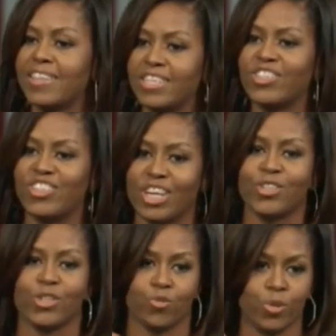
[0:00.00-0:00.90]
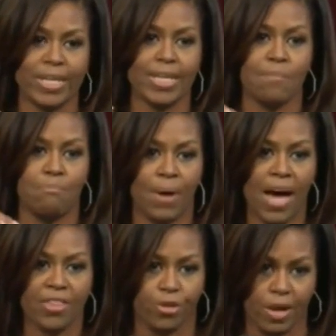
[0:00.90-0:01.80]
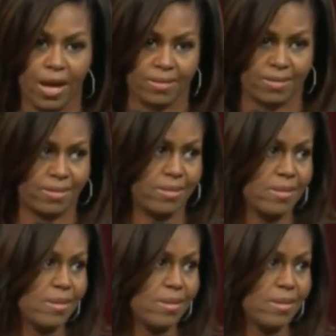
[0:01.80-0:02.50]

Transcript: this doesn't really bother us.